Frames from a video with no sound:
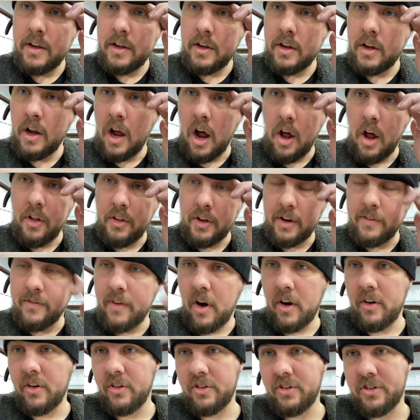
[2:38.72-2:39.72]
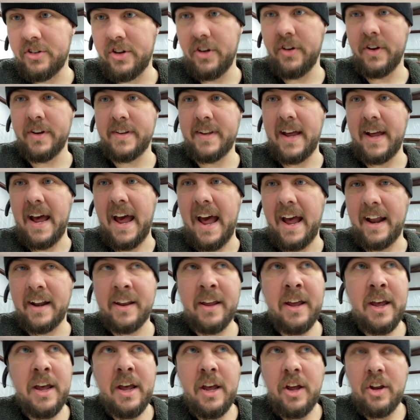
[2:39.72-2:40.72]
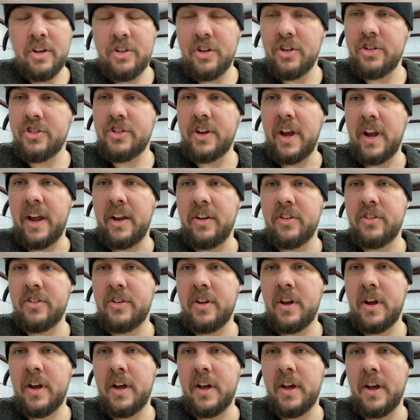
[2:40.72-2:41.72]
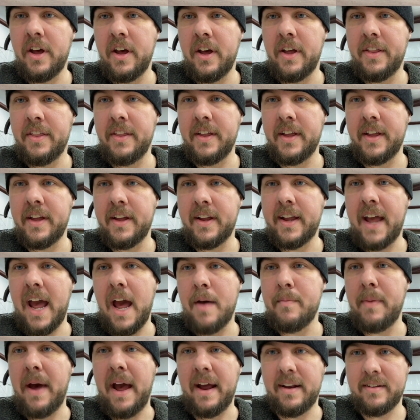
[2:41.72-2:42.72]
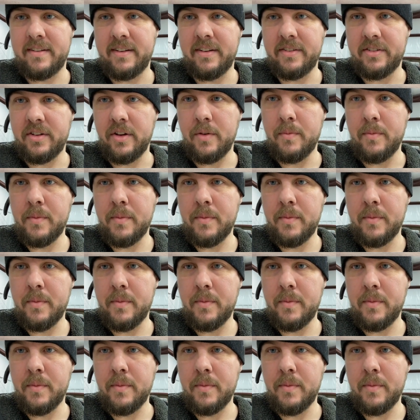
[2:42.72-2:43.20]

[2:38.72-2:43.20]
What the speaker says: All the converters are still intact. Just changed the catback system.